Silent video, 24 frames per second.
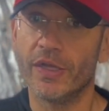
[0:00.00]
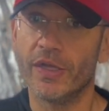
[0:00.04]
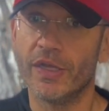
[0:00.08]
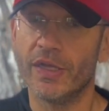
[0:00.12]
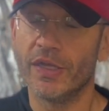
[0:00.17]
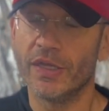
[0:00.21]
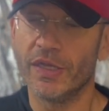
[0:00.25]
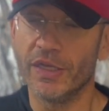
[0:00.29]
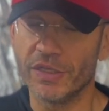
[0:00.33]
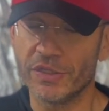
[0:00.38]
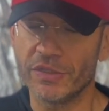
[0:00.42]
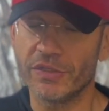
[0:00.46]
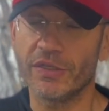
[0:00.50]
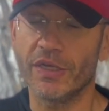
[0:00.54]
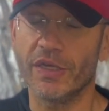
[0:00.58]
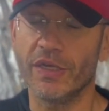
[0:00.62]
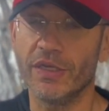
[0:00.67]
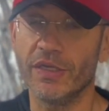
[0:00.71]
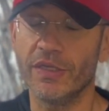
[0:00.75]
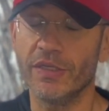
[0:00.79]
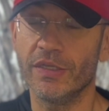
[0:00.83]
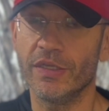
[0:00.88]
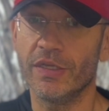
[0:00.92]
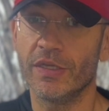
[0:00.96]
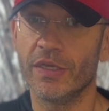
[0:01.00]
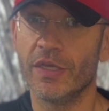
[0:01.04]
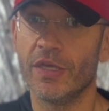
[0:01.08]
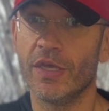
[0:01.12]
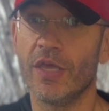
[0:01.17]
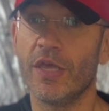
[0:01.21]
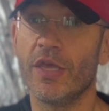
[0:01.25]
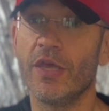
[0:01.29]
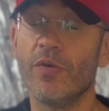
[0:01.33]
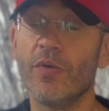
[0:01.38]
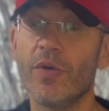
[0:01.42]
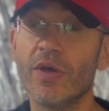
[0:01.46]
Listen.
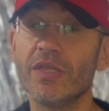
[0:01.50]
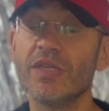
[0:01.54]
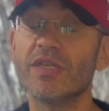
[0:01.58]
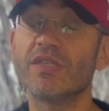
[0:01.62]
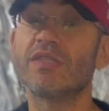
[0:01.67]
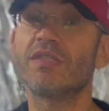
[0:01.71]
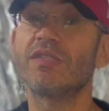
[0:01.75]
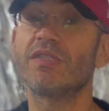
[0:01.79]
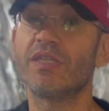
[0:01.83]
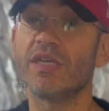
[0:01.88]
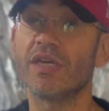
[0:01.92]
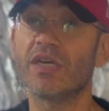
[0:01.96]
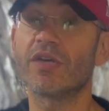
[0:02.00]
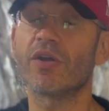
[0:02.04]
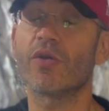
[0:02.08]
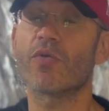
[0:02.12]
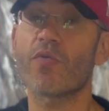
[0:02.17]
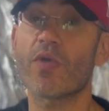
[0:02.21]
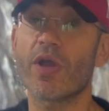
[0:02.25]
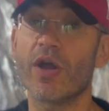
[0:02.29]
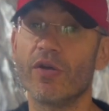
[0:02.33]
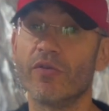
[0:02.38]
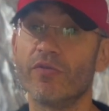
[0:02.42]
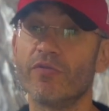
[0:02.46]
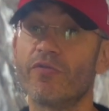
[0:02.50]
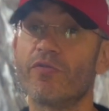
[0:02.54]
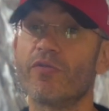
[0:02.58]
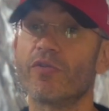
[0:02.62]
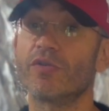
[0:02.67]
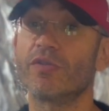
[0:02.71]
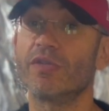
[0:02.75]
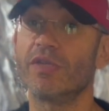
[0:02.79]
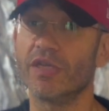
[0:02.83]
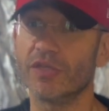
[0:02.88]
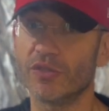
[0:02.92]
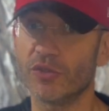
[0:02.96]
You want to stick around
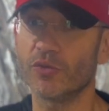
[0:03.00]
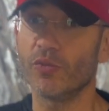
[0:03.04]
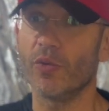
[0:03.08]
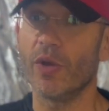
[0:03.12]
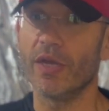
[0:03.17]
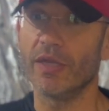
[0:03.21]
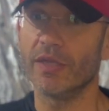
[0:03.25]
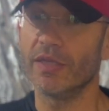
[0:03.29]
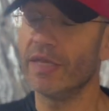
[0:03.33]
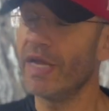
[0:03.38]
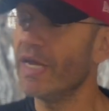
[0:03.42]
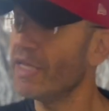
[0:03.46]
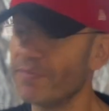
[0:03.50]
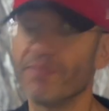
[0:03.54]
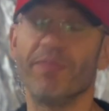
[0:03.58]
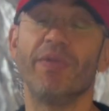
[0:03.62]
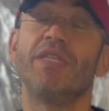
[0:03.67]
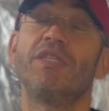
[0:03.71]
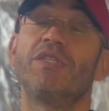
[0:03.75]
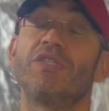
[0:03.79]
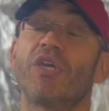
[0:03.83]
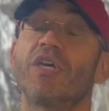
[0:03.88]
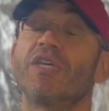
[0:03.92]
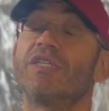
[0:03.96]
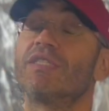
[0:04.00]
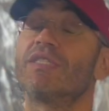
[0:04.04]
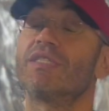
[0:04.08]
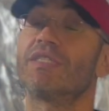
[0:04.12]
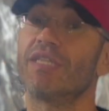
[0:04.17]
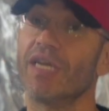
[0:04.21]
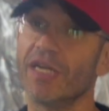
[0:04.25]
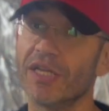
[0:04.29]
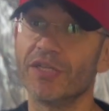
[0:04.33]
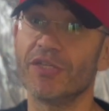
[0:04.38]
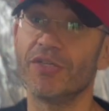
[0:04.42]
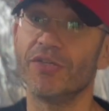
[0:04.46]
for this one. Let me just
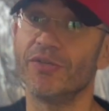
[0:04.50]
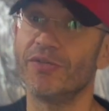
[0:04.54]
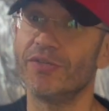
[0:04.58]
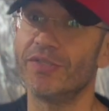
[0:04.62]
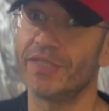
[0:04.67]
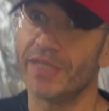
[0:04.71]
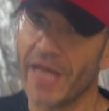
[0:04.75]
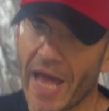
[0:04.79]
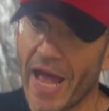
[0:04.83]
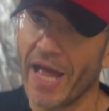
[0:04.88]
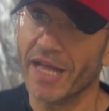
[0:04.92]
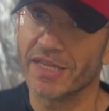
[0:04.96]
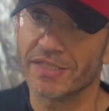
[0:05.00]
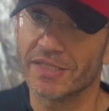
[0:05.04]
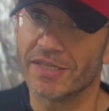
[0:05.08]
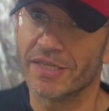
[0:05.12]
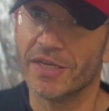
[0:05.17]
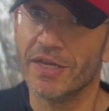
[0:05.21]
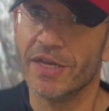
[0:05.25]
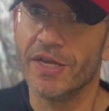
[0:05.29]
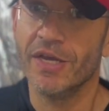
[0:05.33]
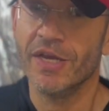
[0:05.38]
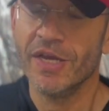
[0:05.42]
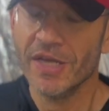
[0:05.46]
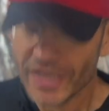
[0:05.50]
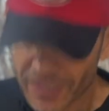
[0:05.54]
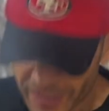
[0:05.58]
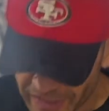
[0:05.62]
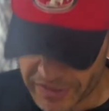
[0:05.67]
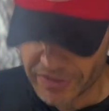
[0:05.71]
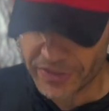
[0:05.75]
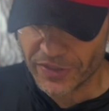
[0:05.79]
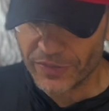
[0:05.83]
tell you that. Listen,